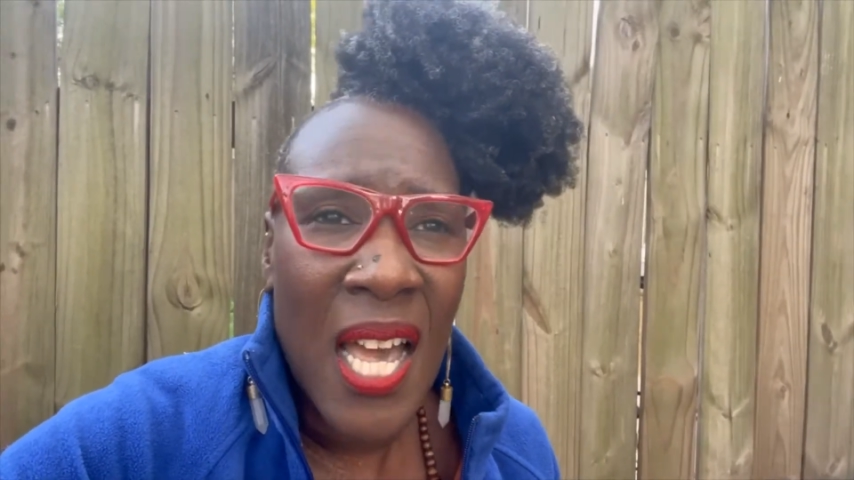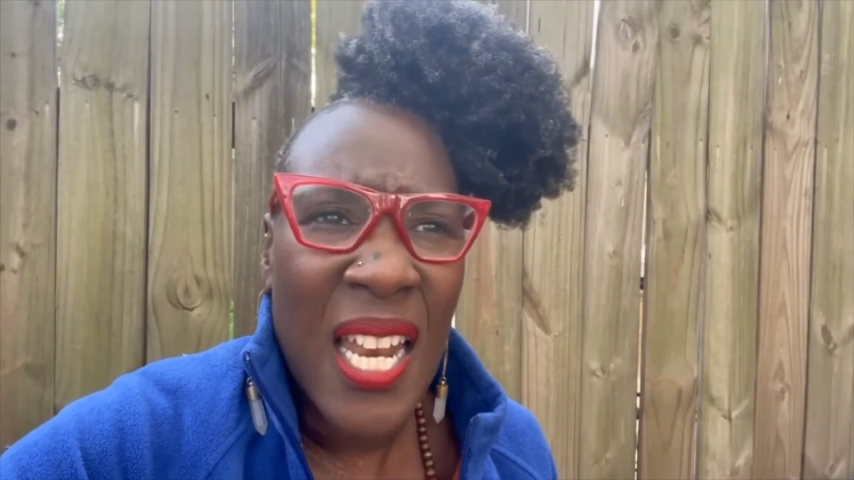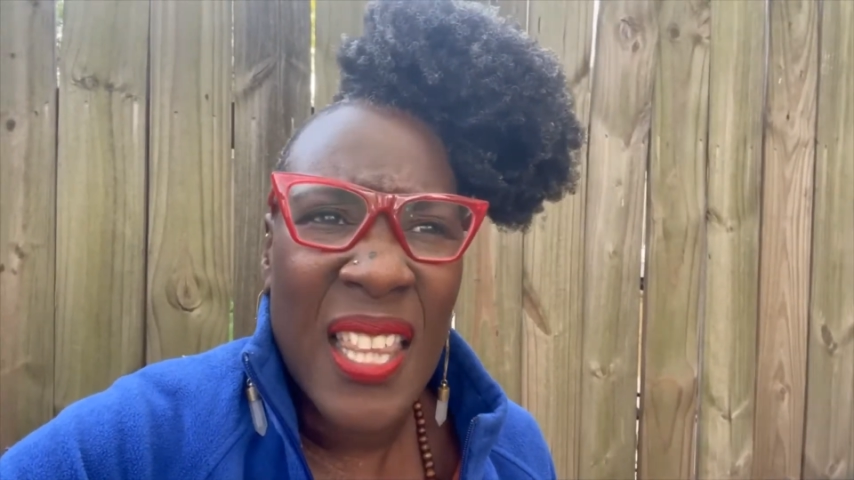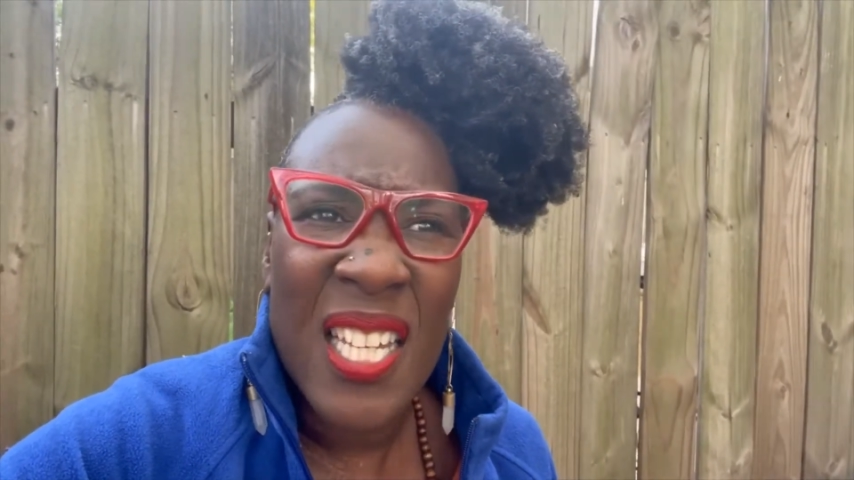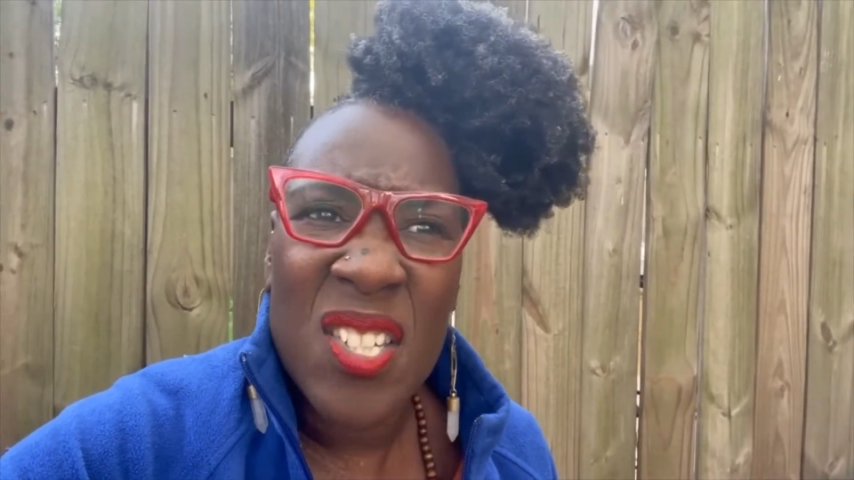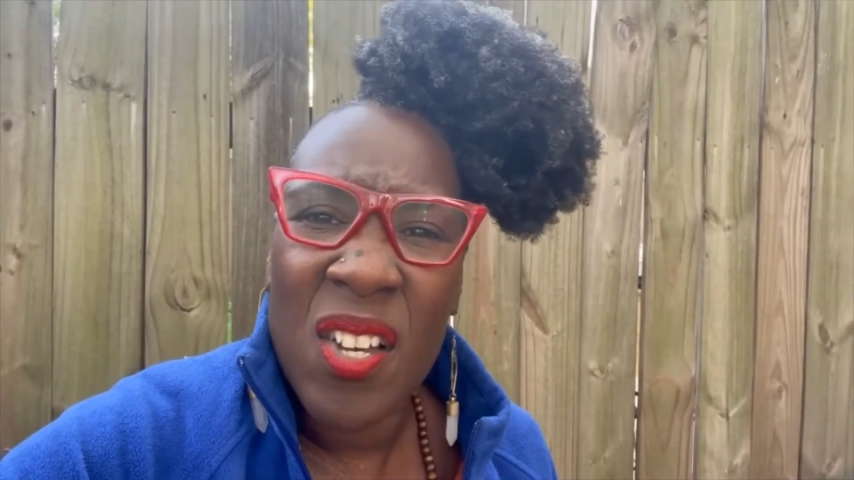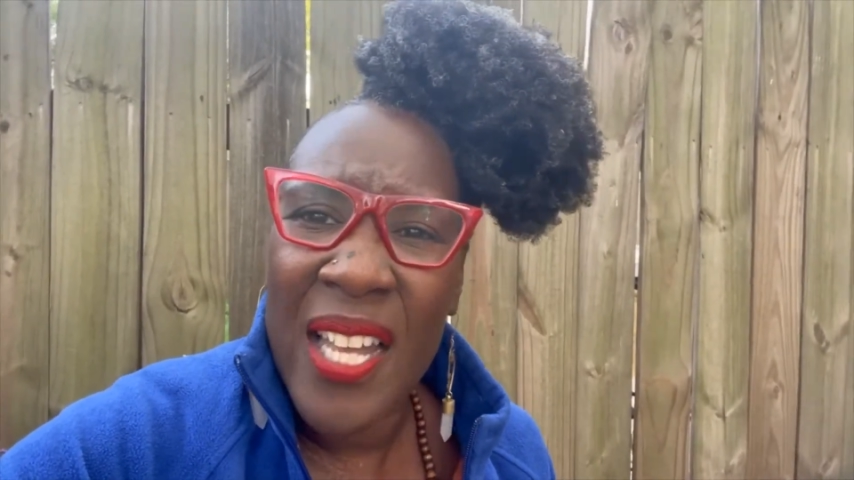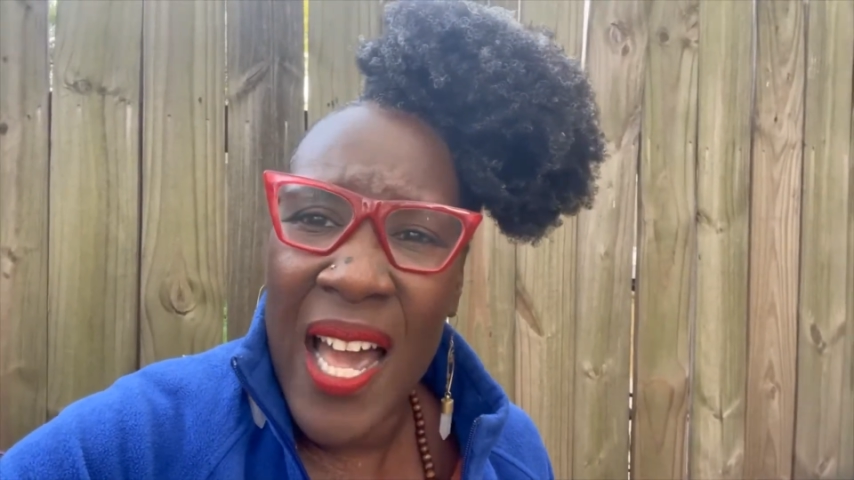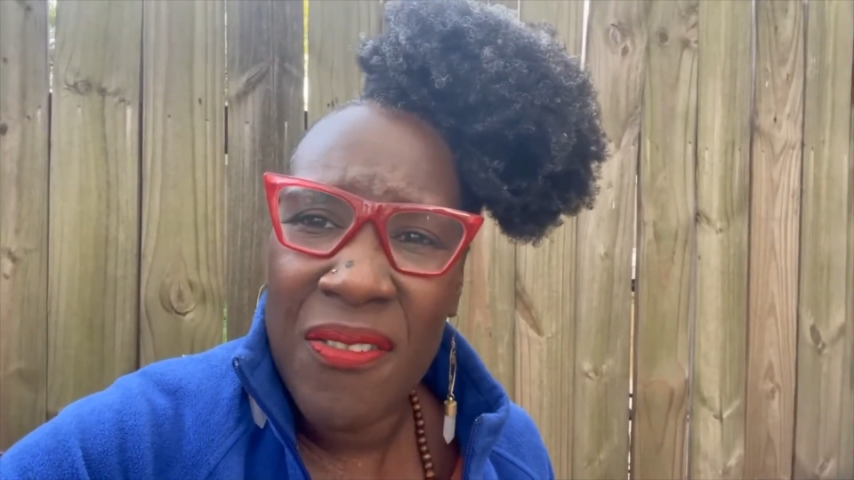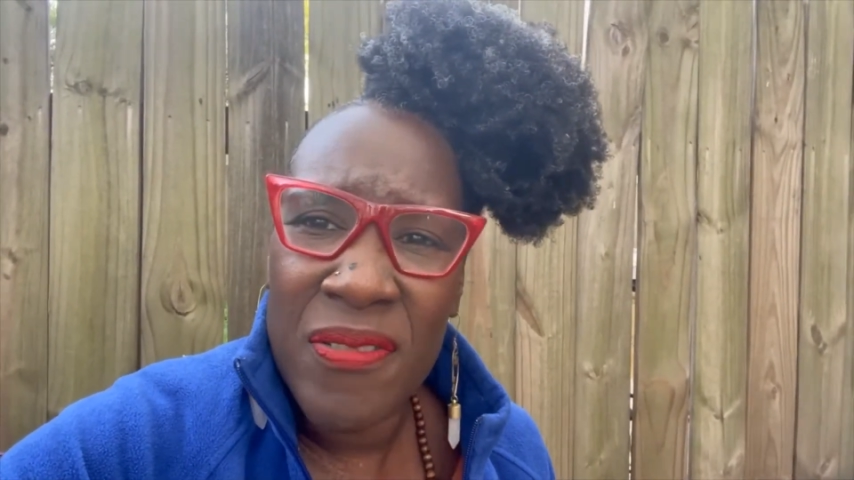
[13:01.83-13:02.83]
and I think it's called
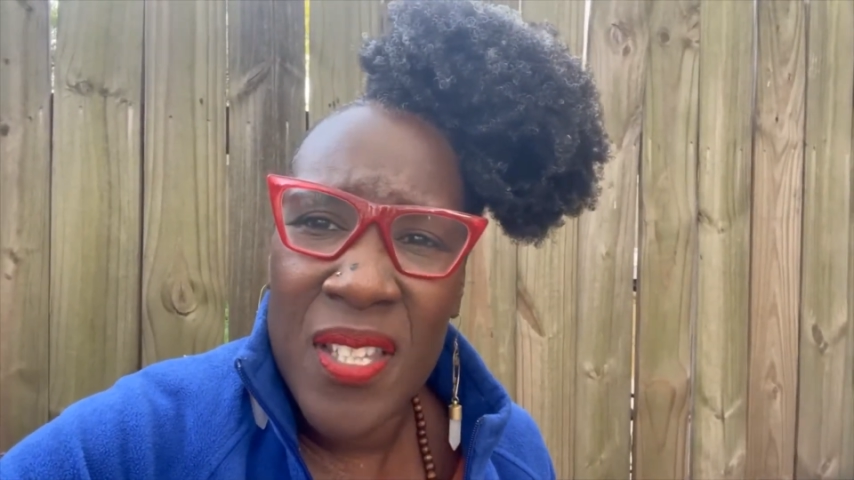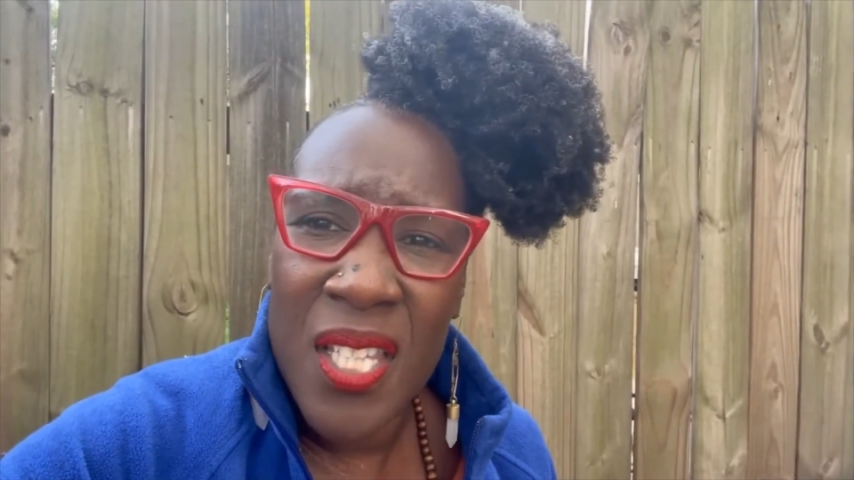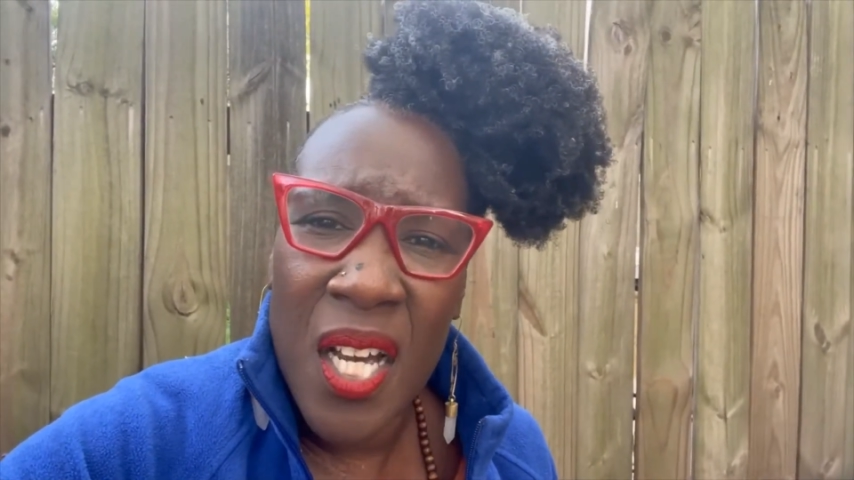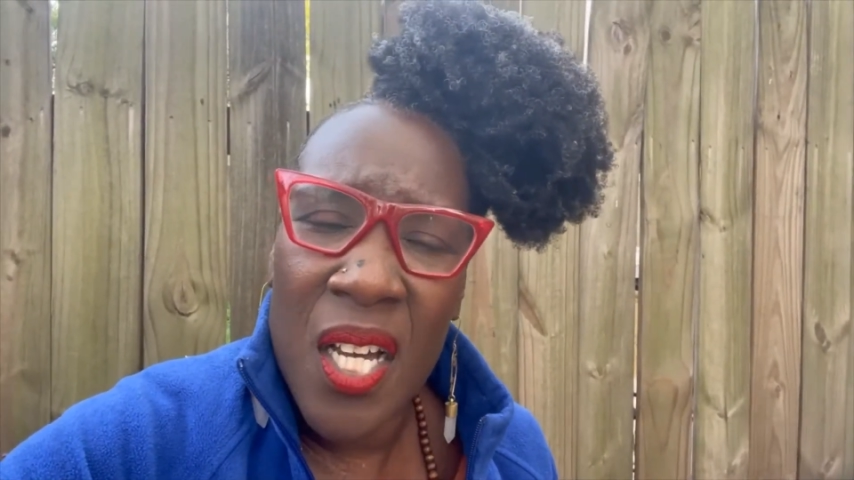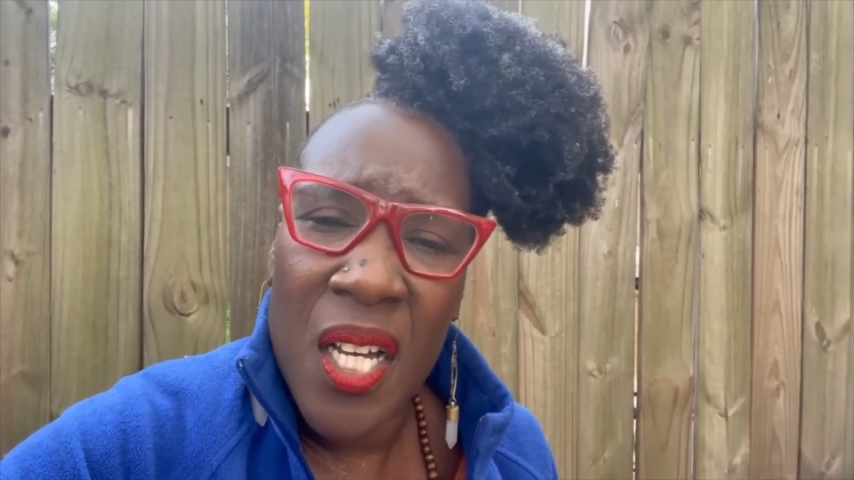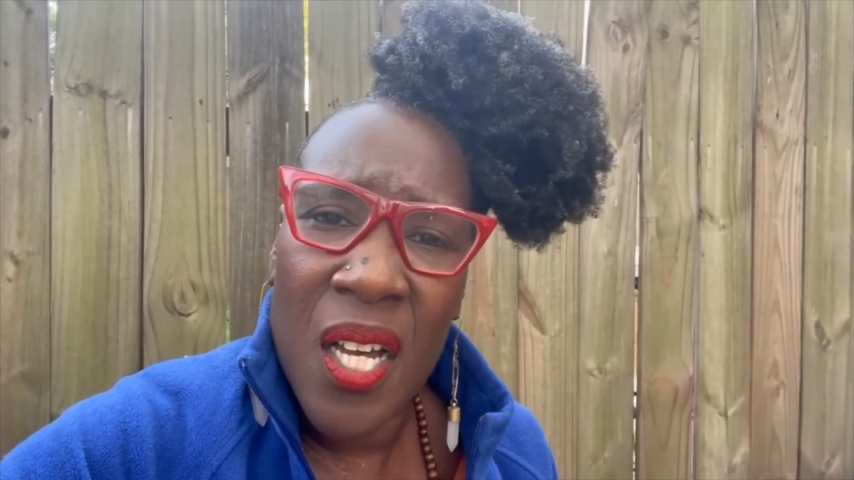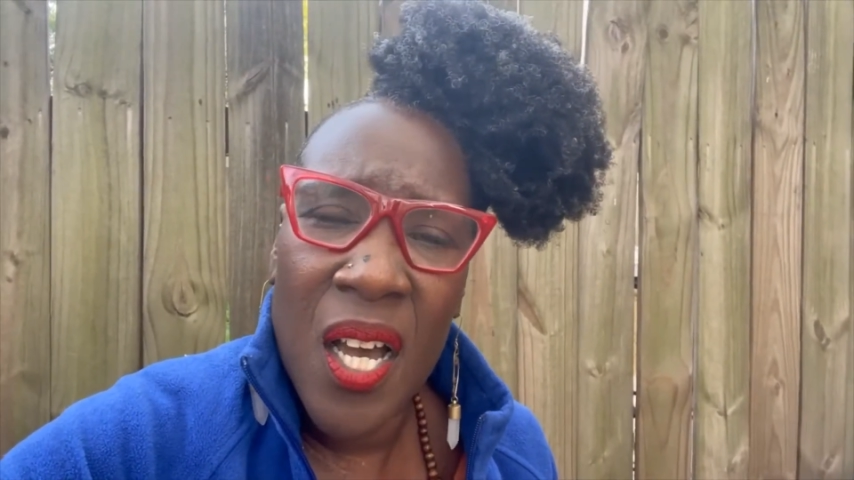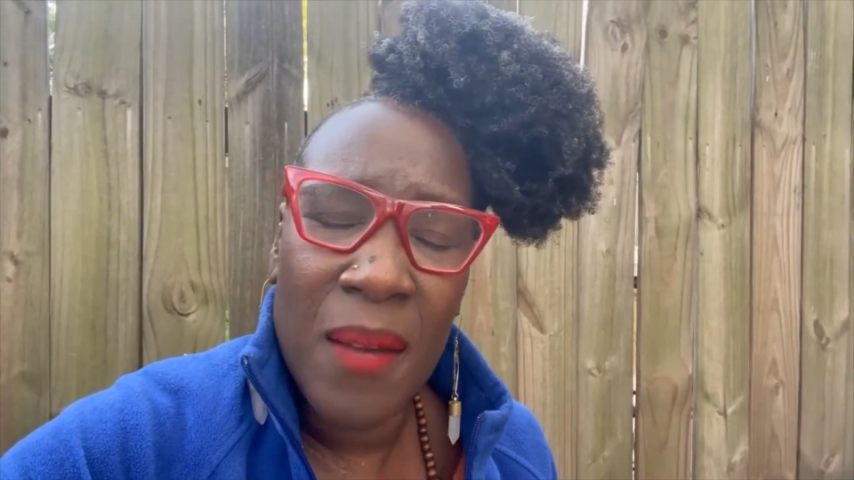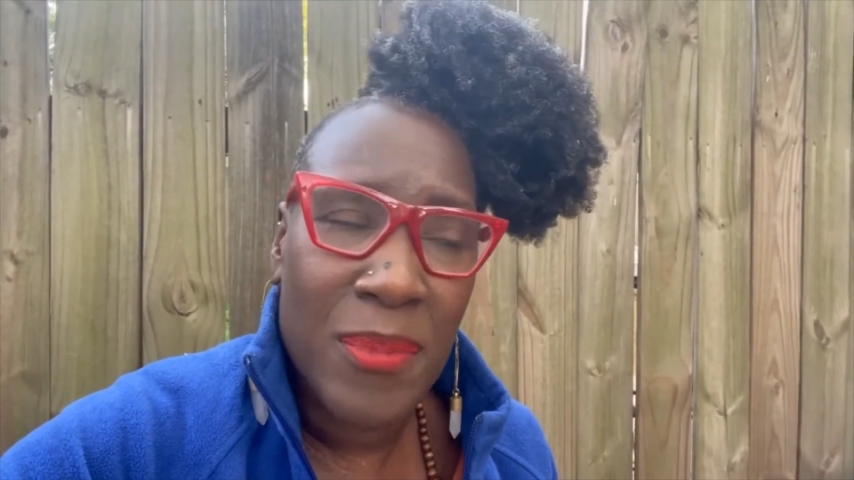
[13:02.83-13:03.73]
AFTA. I'm